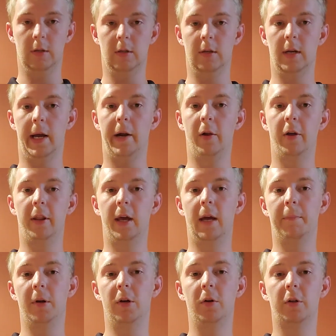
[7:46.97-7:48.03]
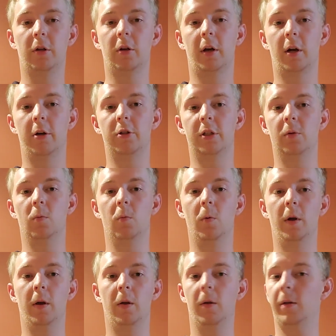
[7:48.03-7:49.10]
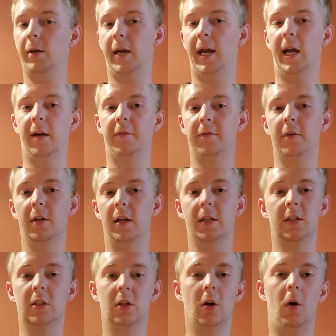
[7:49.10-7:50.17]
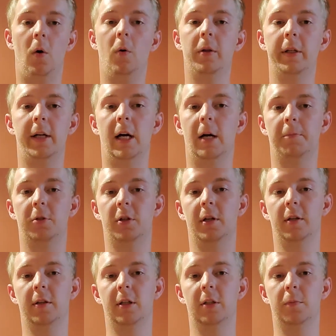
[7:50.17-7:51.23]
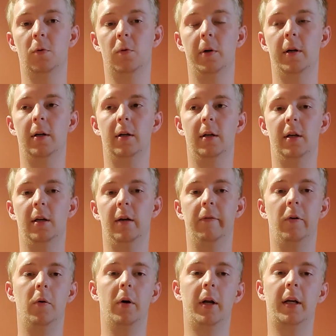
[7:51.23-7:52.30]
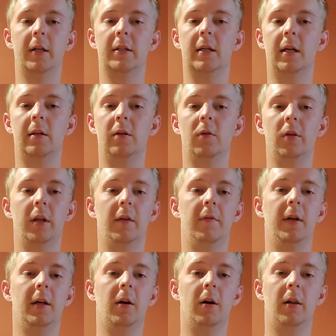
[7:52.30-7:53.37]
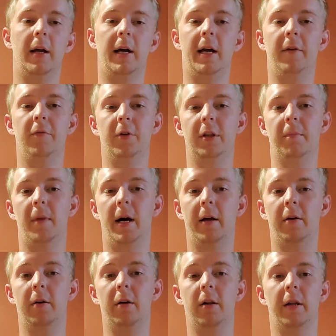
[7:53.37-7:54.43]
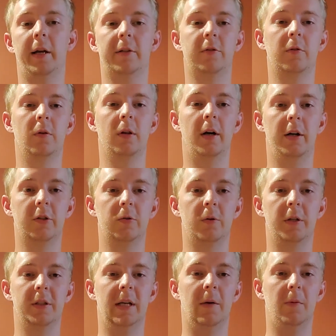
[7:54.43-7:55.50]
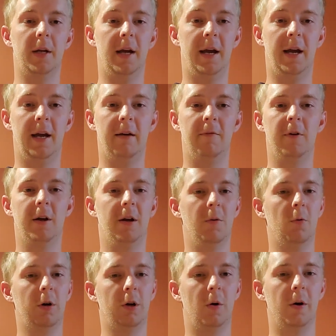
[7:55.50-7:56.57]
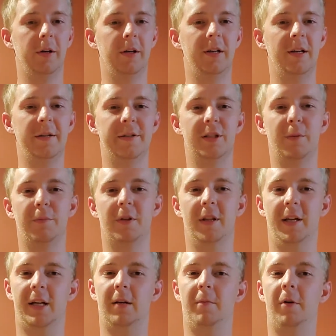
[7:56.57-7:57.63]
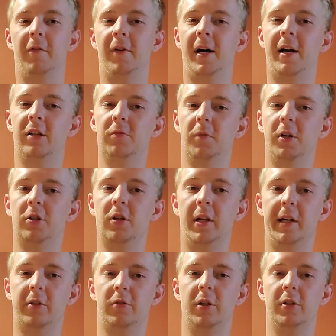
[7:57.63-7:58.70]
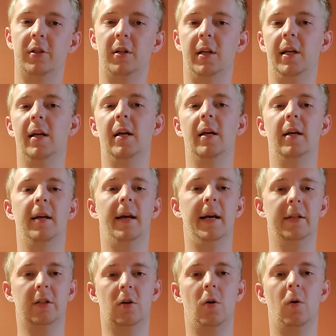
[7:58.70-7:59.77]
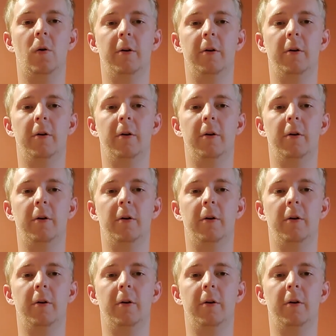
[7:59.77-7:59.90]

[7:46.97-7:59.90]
Not only that, but nuclear energy it's the only option at this point. If we want to continue living our life with the modern electrical luxuries that we have, we're going to need something that can provide as much electricity as coal